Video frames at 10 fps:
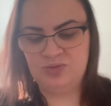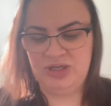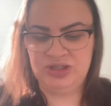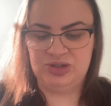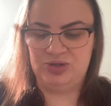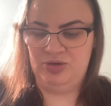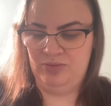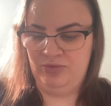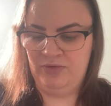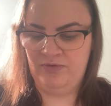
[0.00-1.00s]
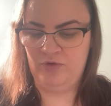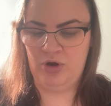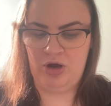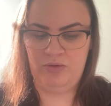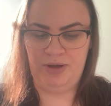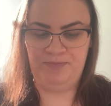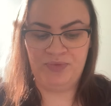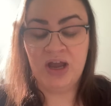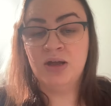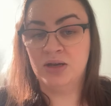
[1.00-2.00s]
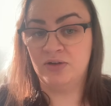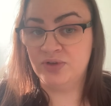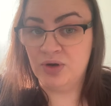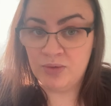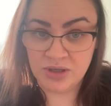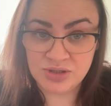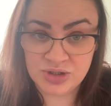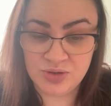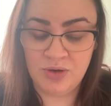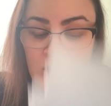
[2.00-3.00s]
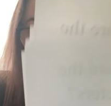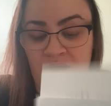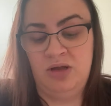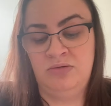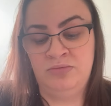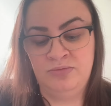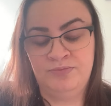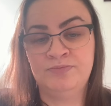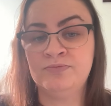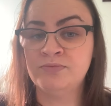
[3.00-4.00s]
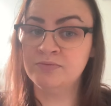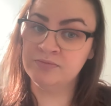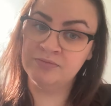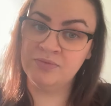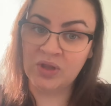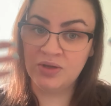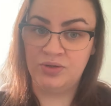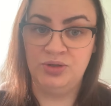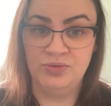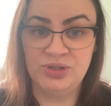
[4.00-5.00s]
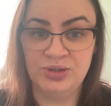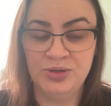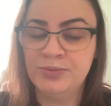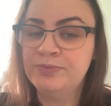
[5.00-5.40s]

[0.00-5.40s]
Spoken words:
week's Zoom for Owen. Now, if you don't want to do Owen, YouTube,